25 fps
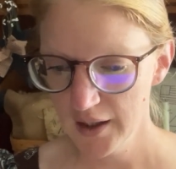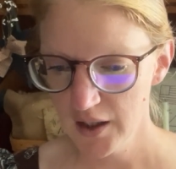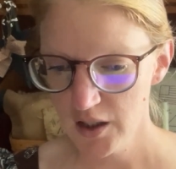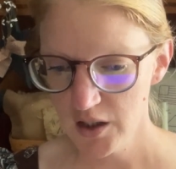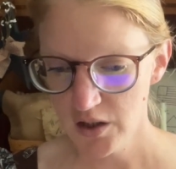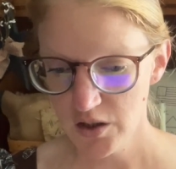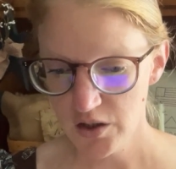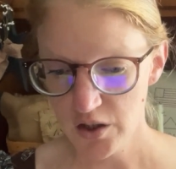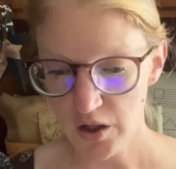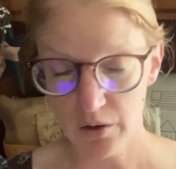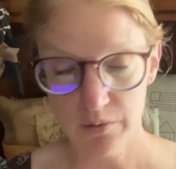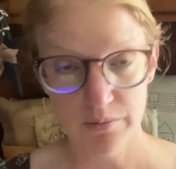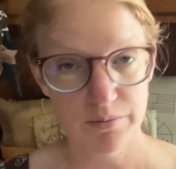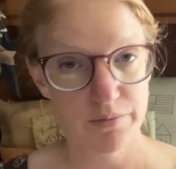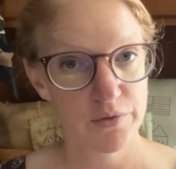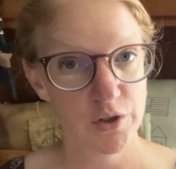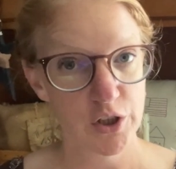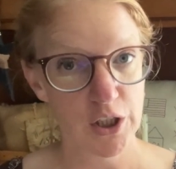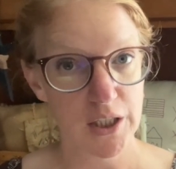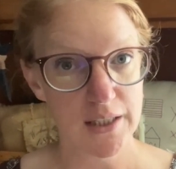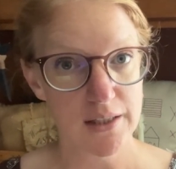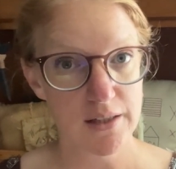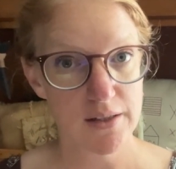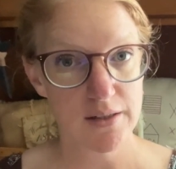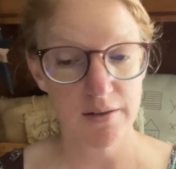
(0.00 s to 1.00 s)
So
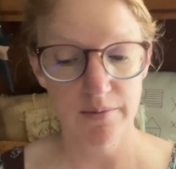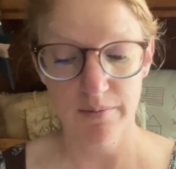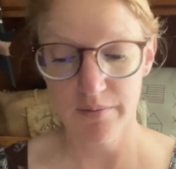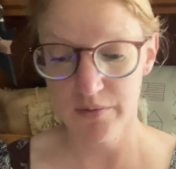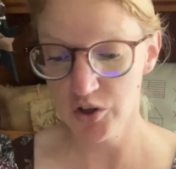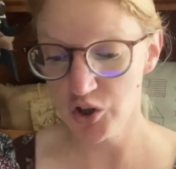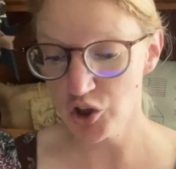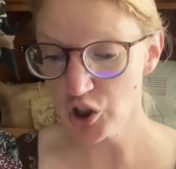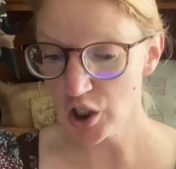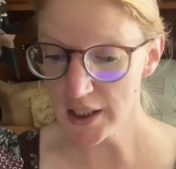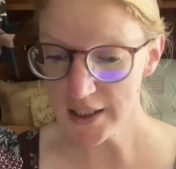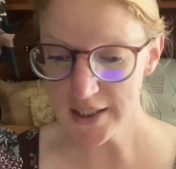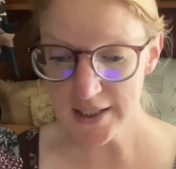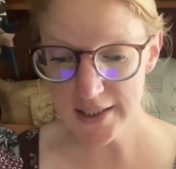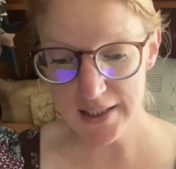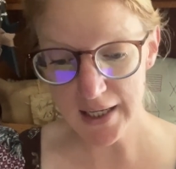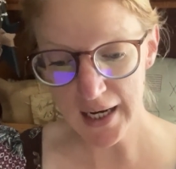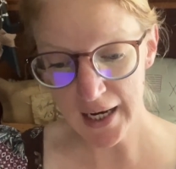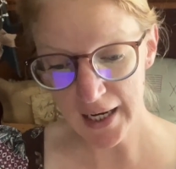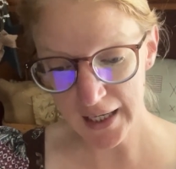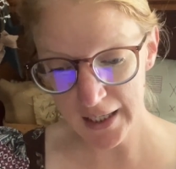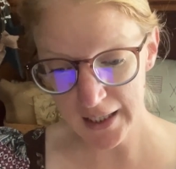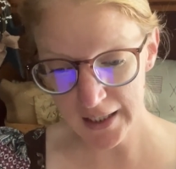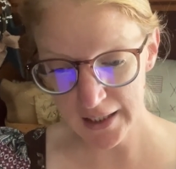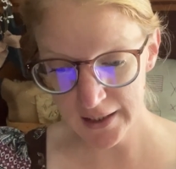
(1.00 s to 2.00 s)
just
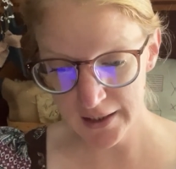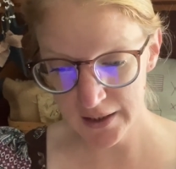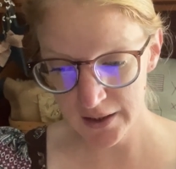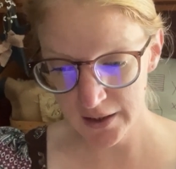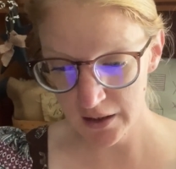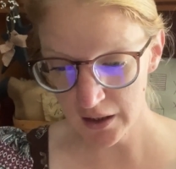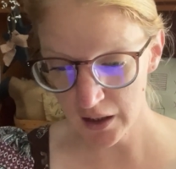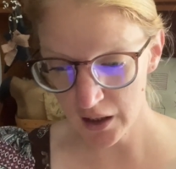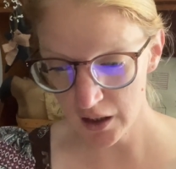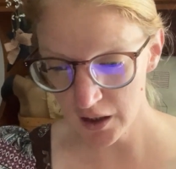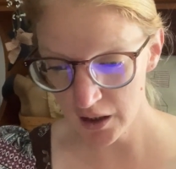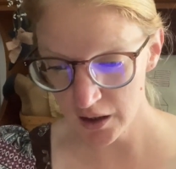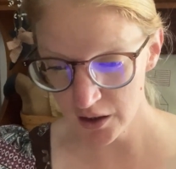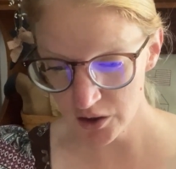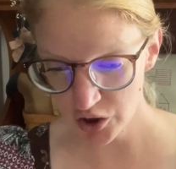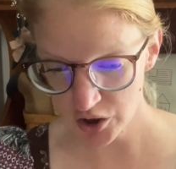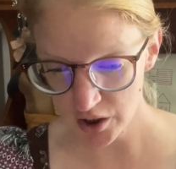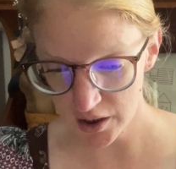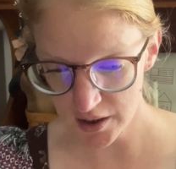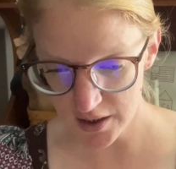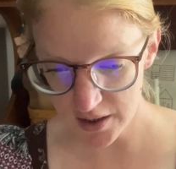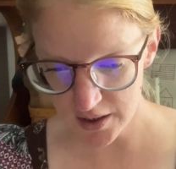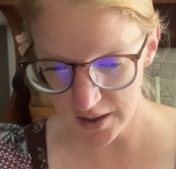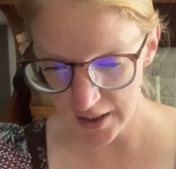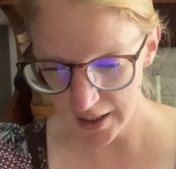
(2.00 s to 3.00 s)

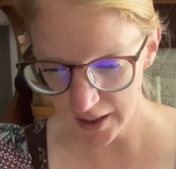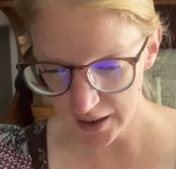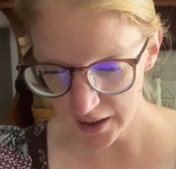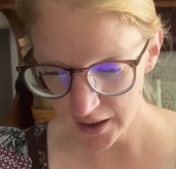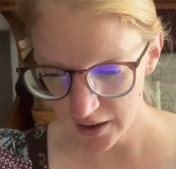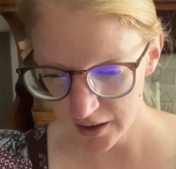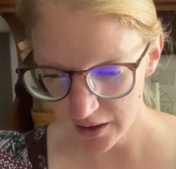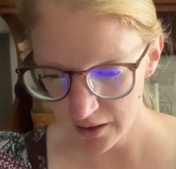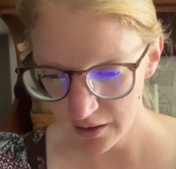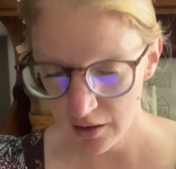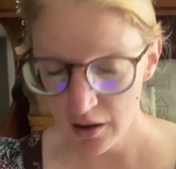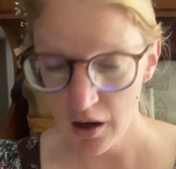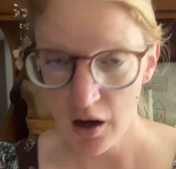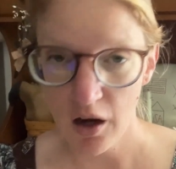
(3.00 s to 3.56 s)
saying.